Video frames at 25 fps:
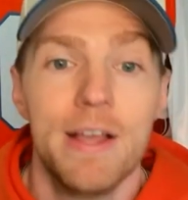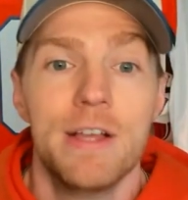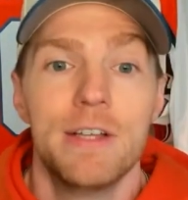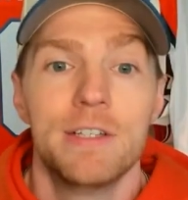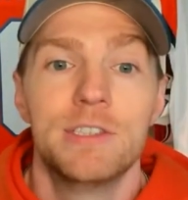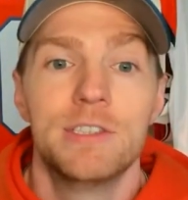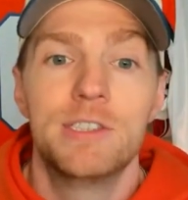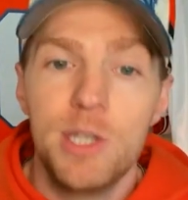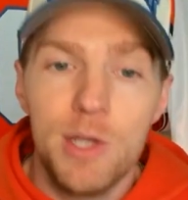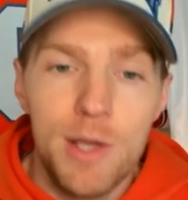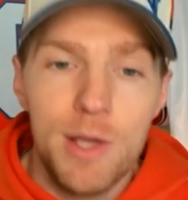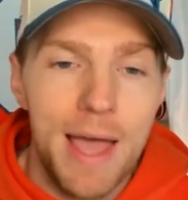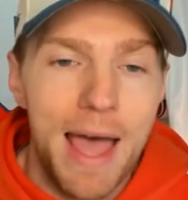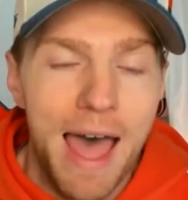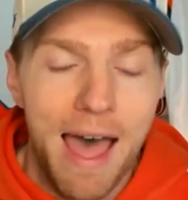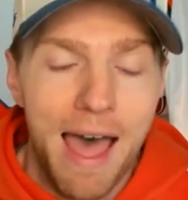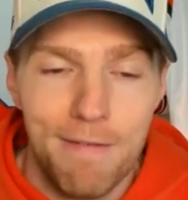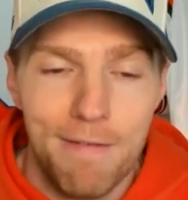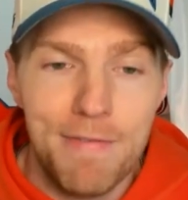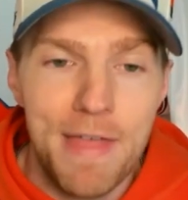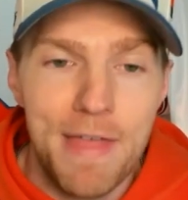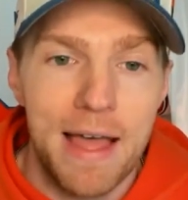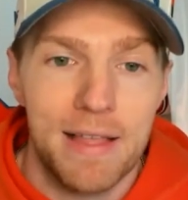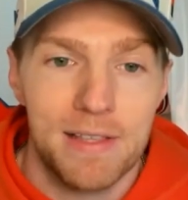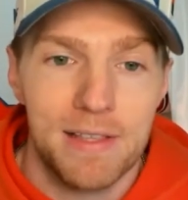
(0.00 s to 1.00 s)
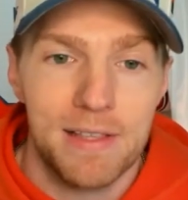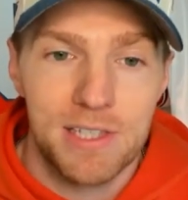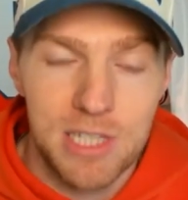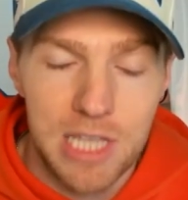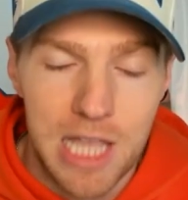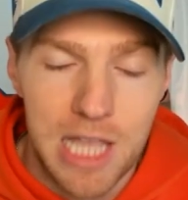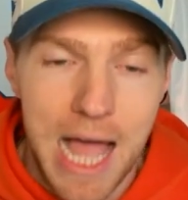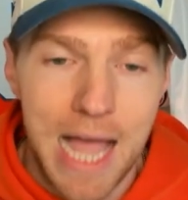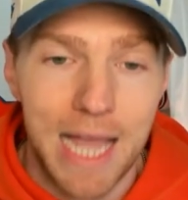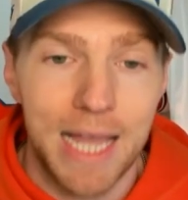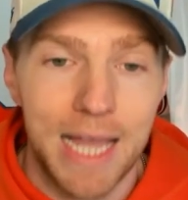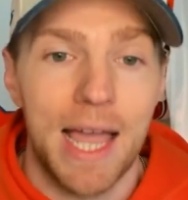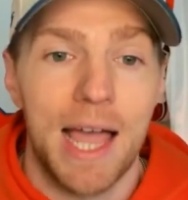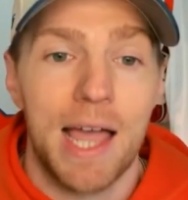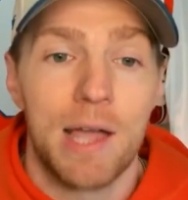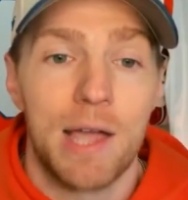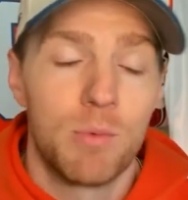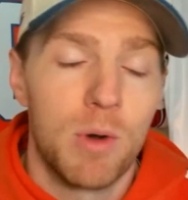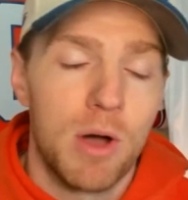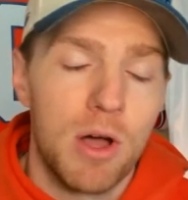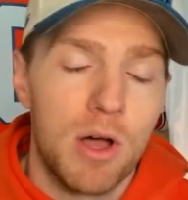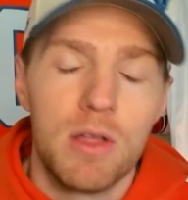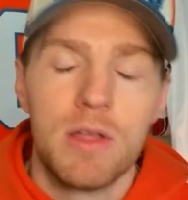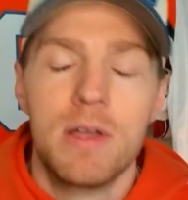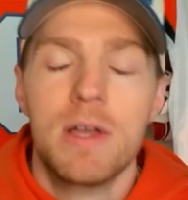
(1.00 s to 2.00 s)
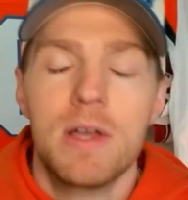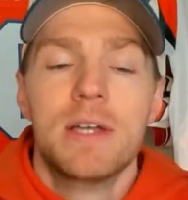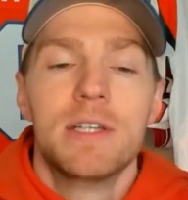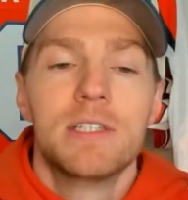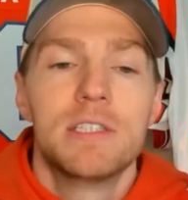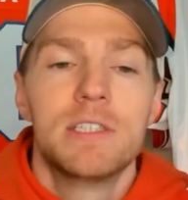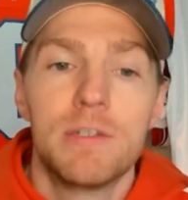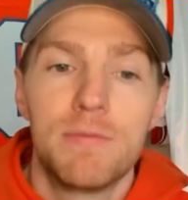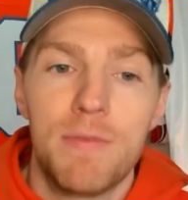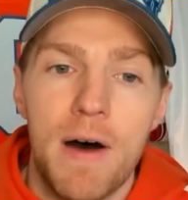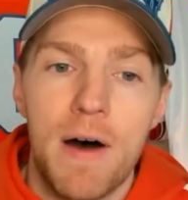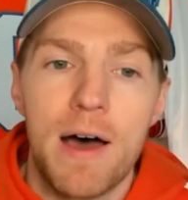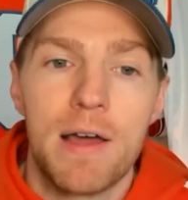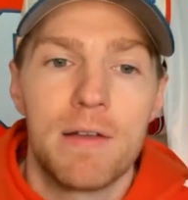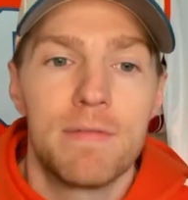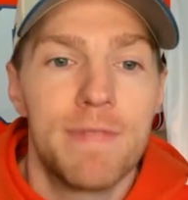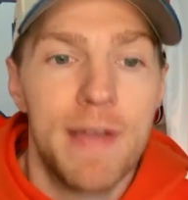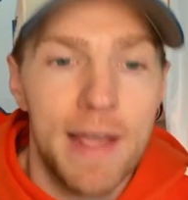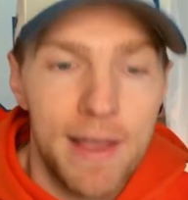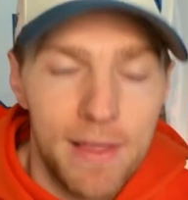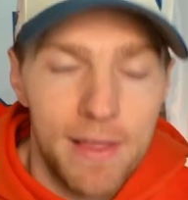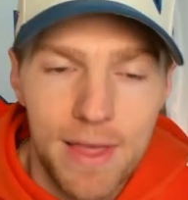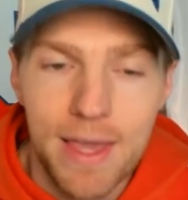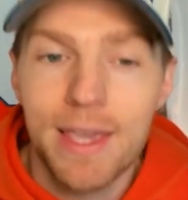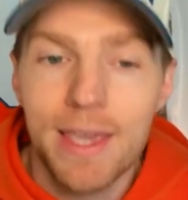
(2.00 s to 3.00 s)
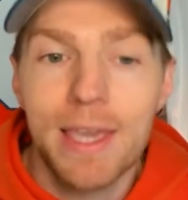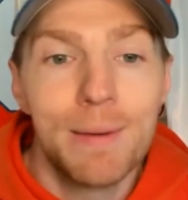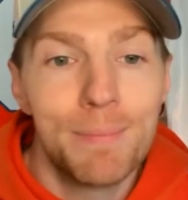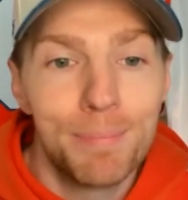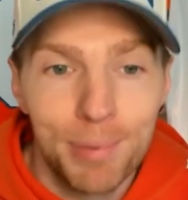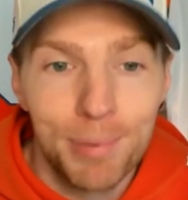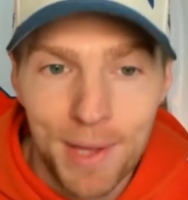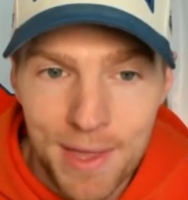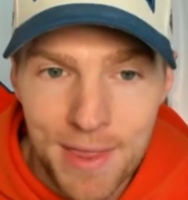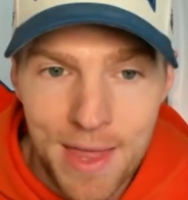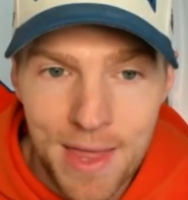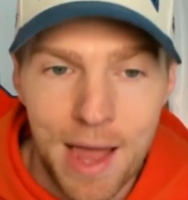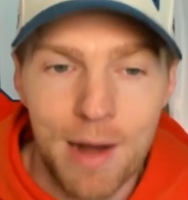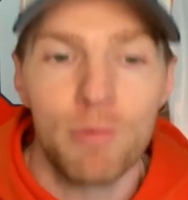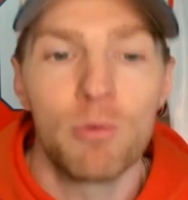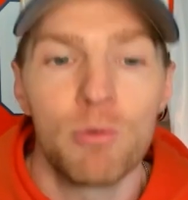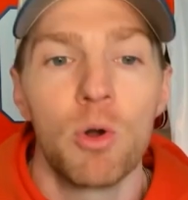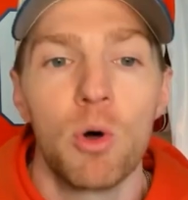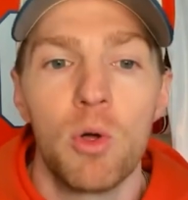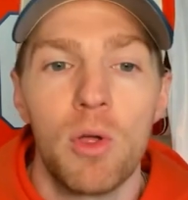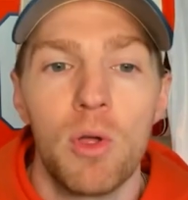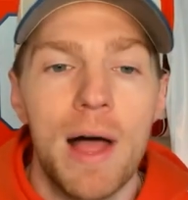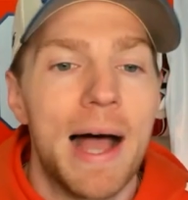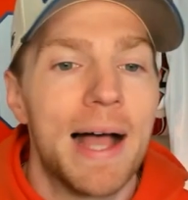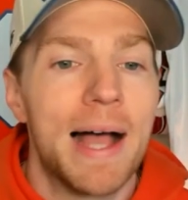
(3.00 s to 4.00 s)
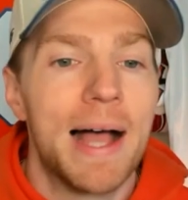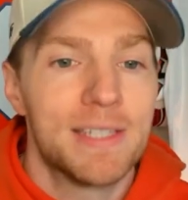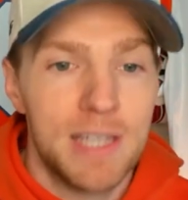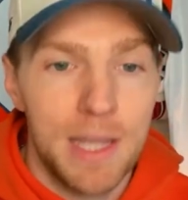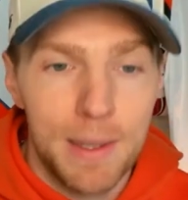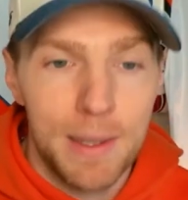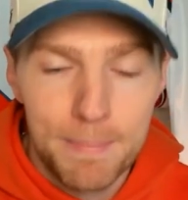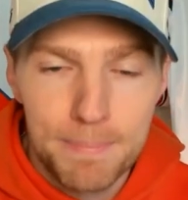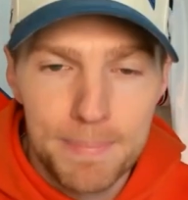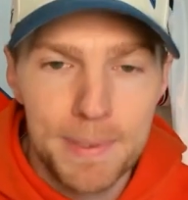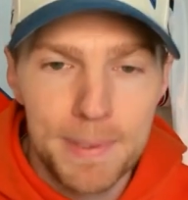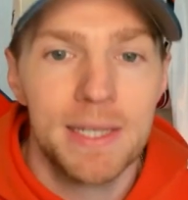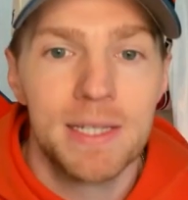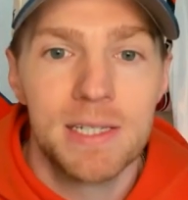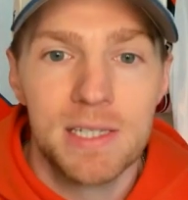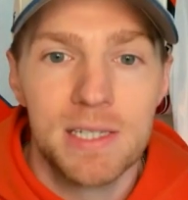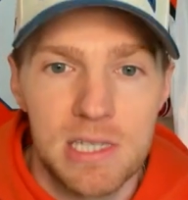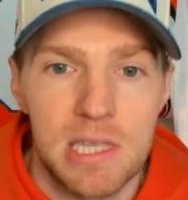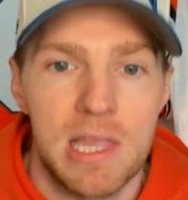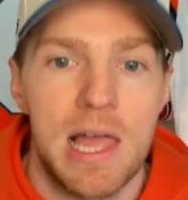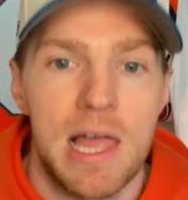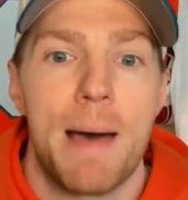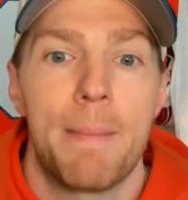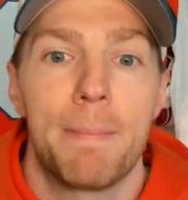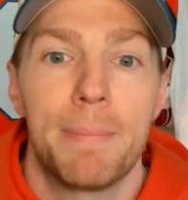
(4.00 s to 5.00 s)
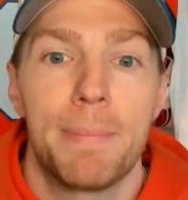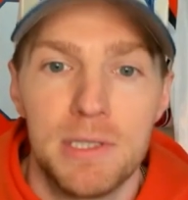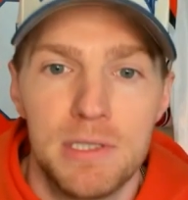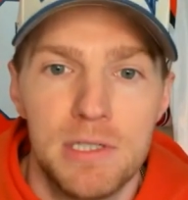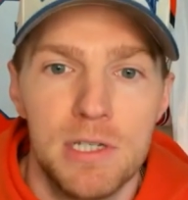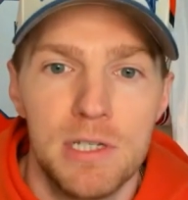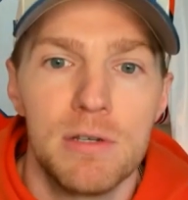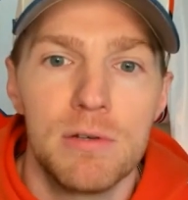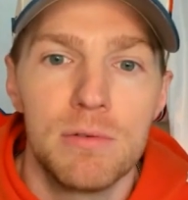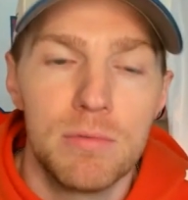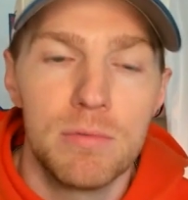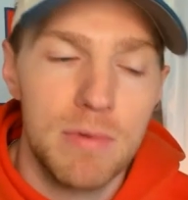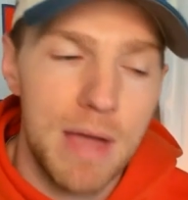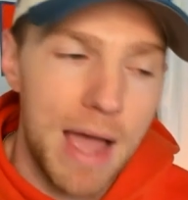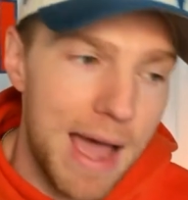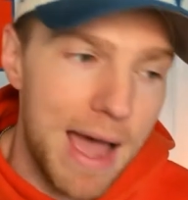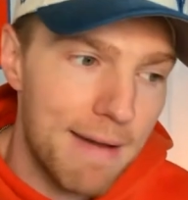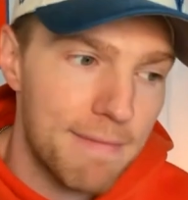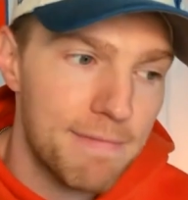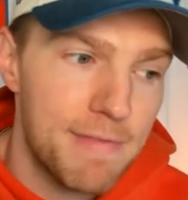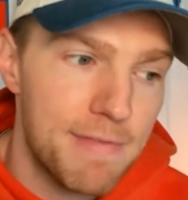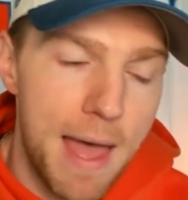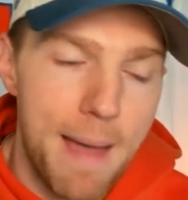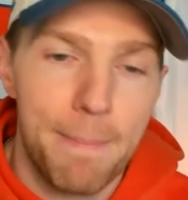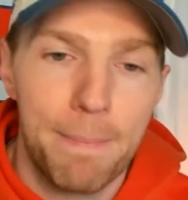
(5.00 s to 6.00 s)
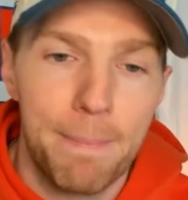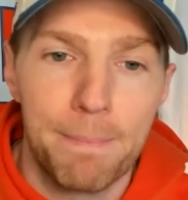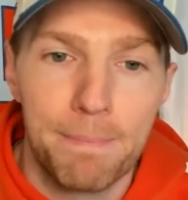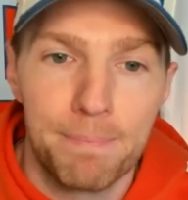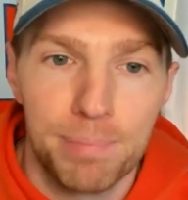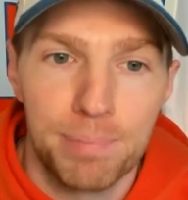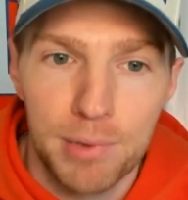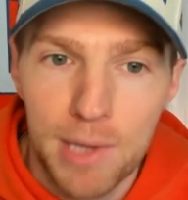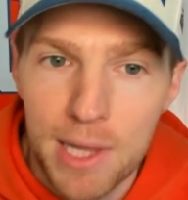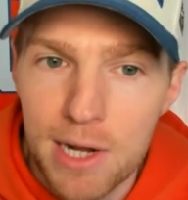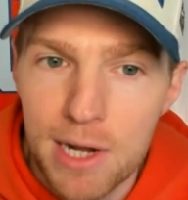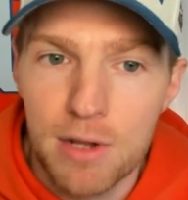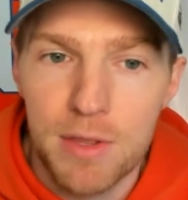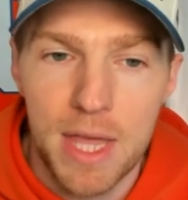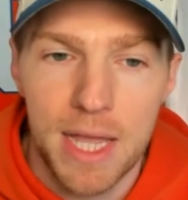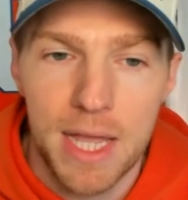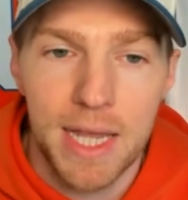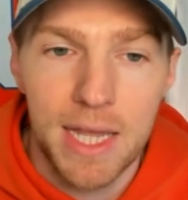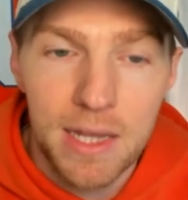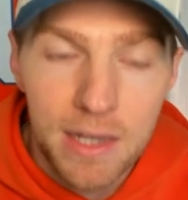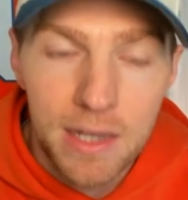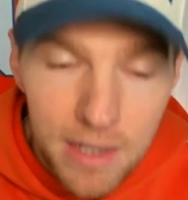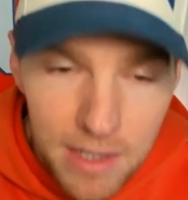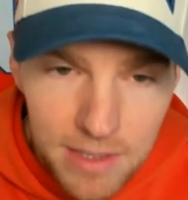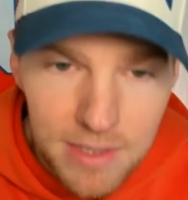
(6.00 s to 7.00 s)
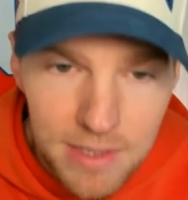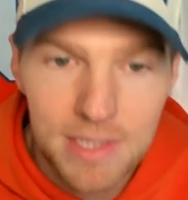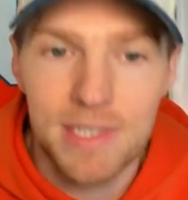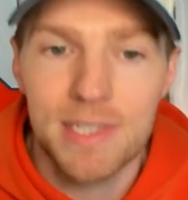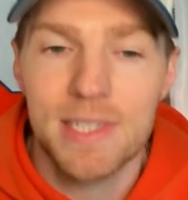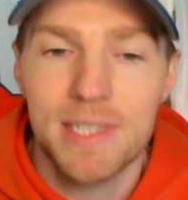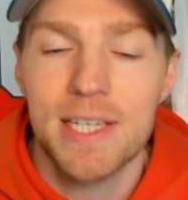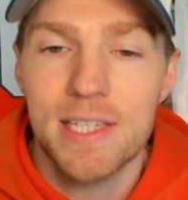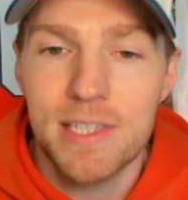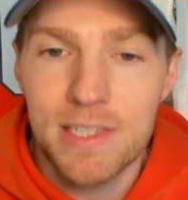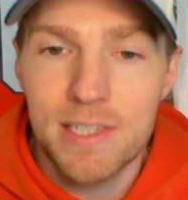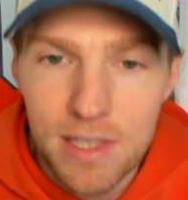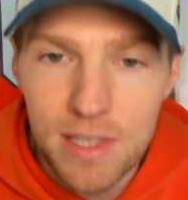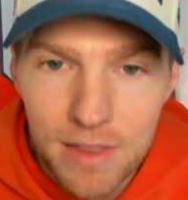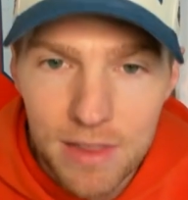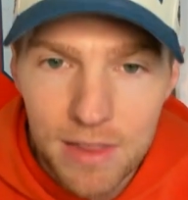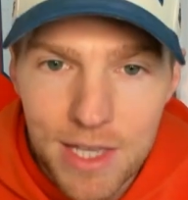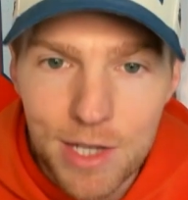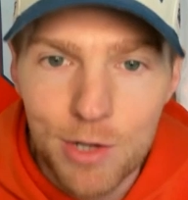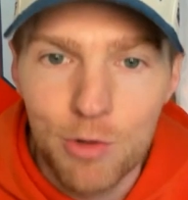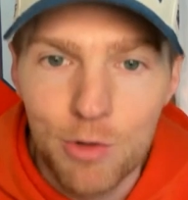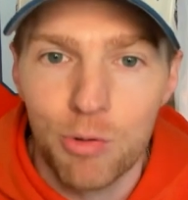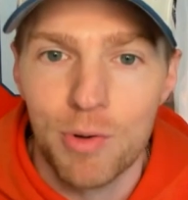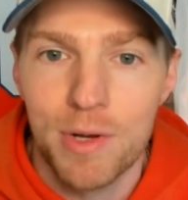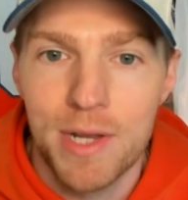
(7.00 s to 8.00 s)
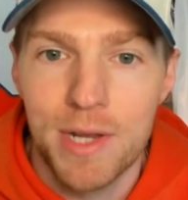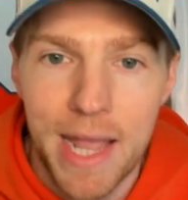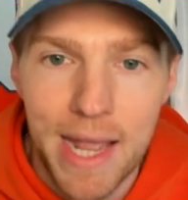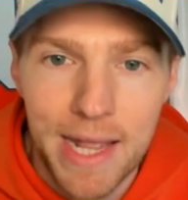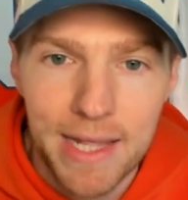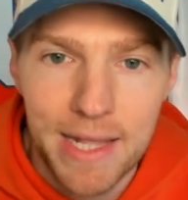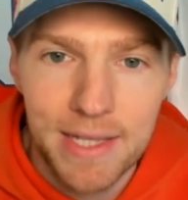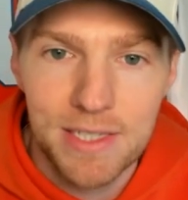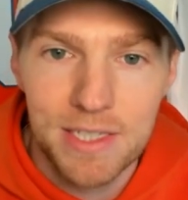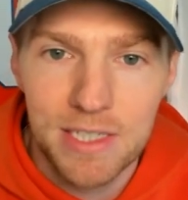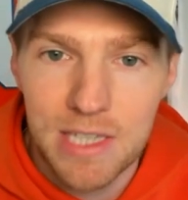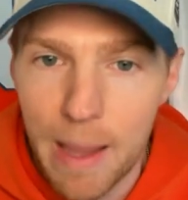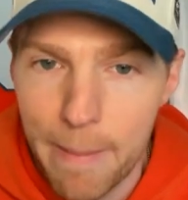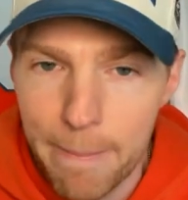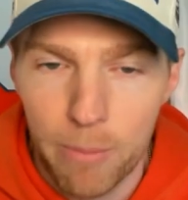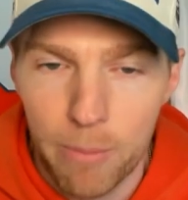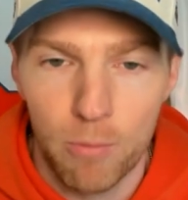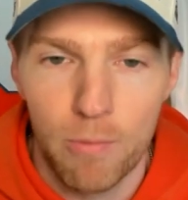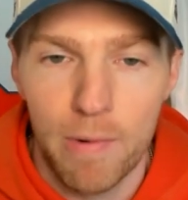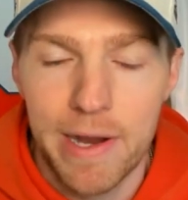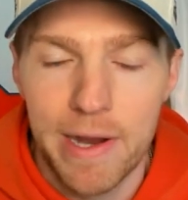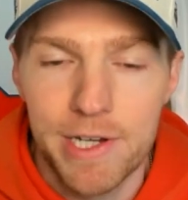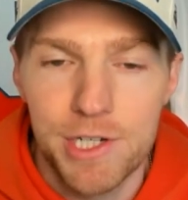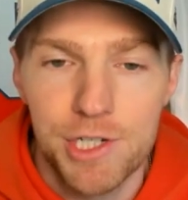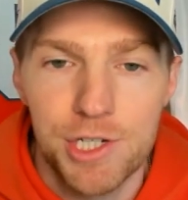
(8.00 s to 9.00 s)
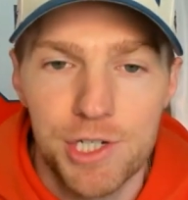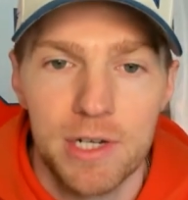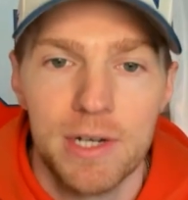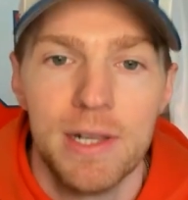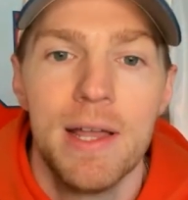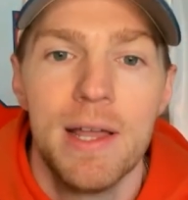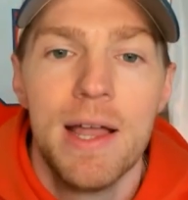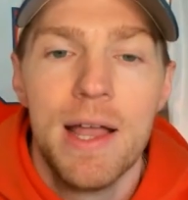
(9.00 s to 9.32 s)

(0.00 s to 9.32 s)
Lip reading: Do you have that slot guy? Well, Devon Vele can play that role as a big slot, but do you have that player that can consistently create separation?